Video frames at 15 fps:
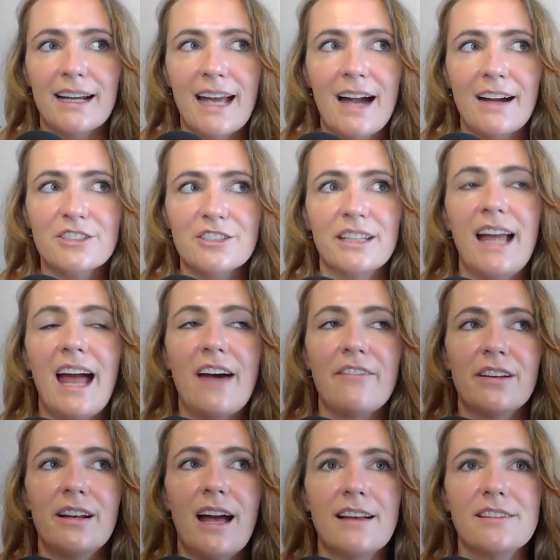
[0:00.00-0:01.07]
actually have
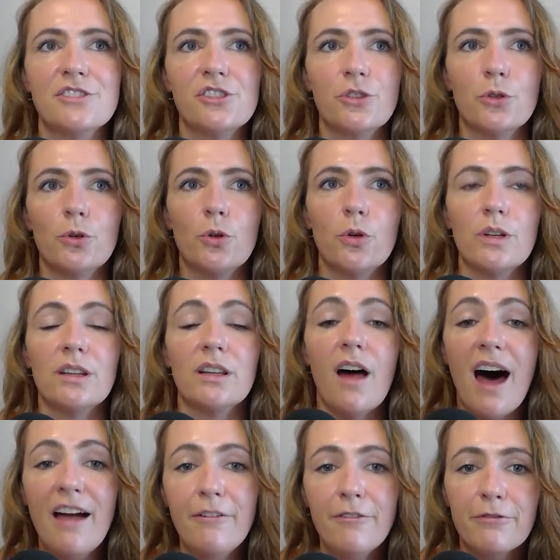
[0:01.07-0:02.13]
it as your
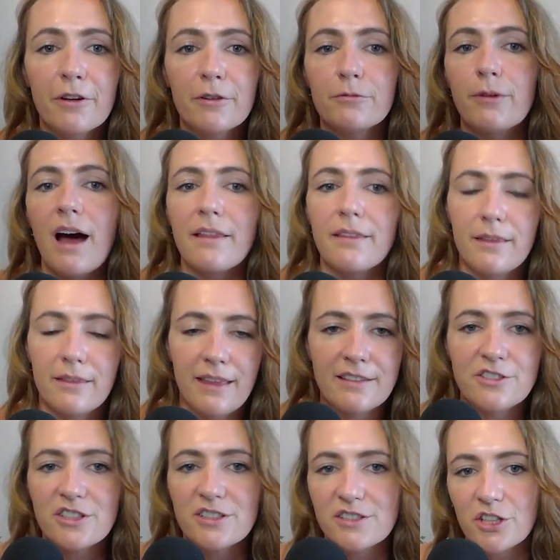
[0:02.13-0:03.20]
life rather
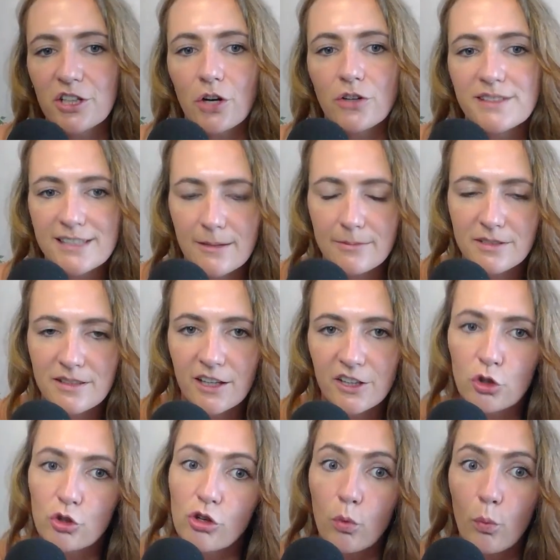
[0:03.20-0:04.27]
than just a concept that
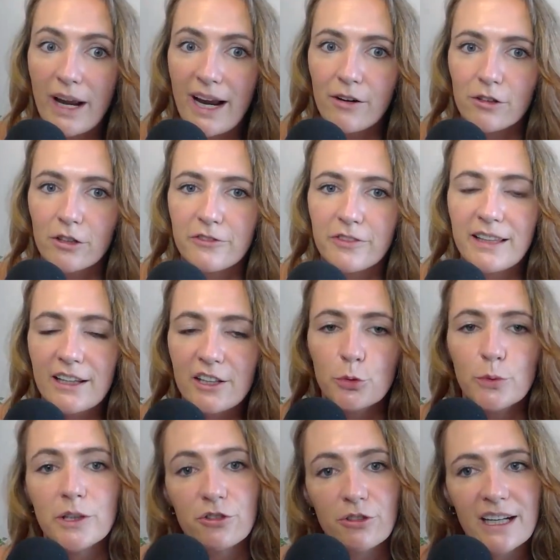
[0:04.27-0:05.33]
you're aware of and that
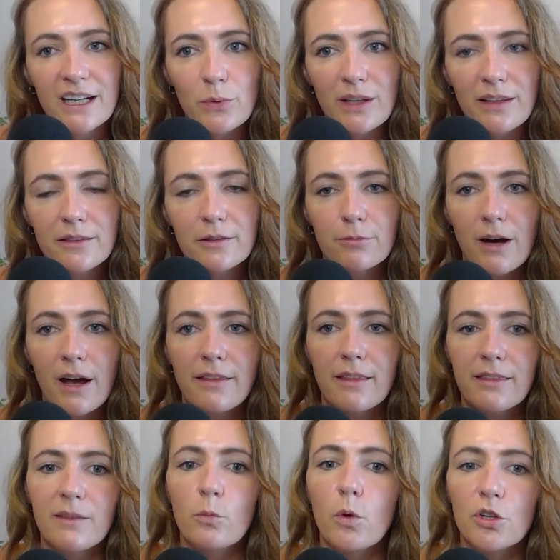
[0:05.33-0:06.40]
you agree with rather
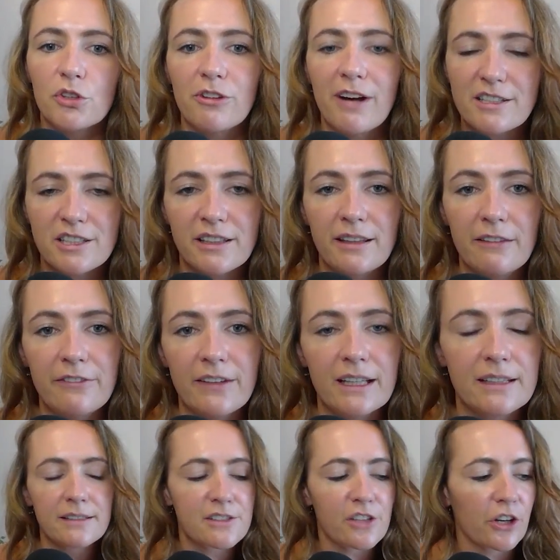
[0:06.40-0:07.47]
than what you're actually living.
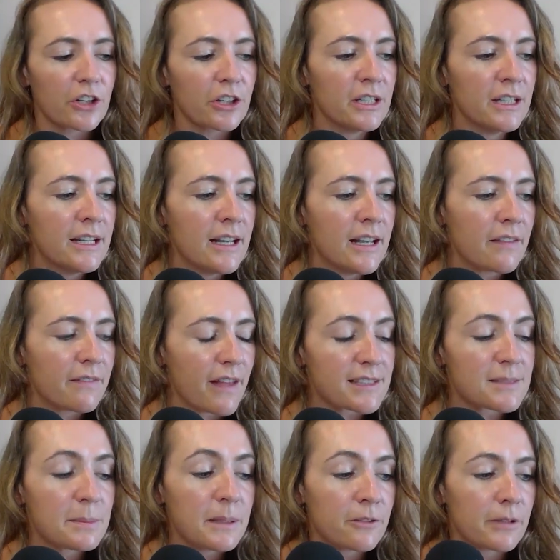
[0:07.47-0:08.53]
So
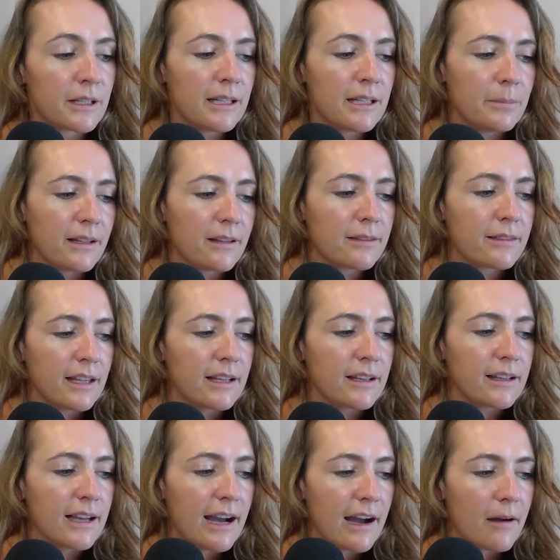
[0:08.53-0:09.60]
that's been a really big
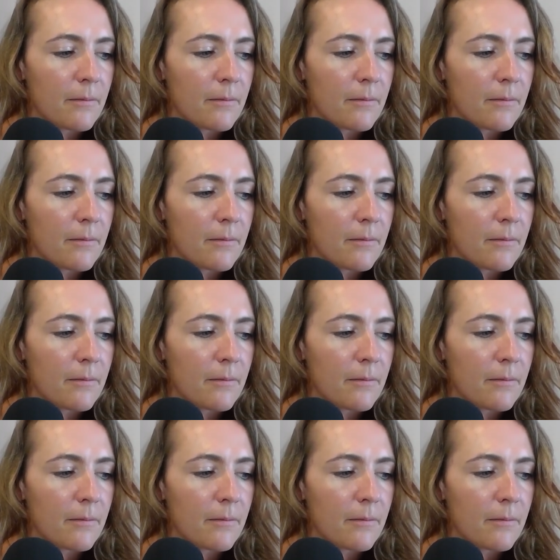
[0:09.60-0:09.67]
thing.